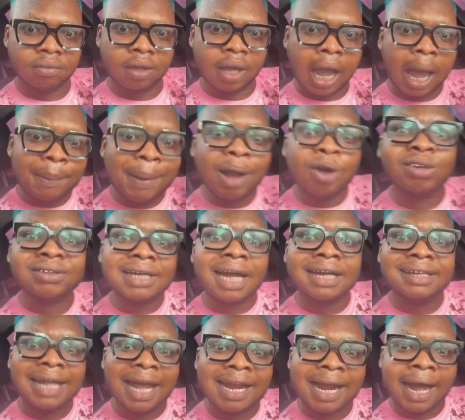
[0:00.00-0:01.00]
Abeiku
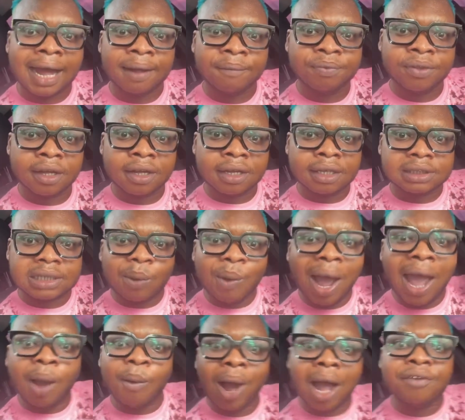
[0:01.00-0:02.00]
Santana, So
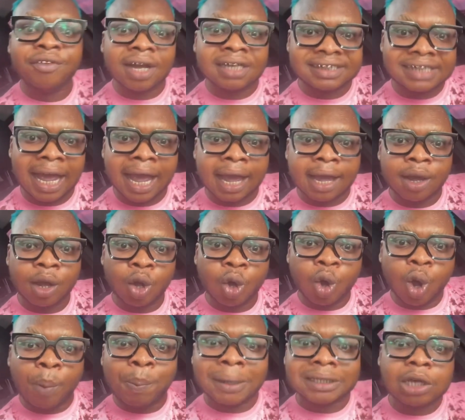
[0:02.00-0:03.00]
why do you say?
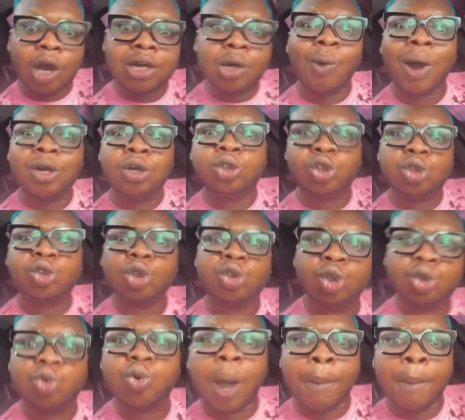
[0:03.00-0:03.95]
O person do wadu tututu e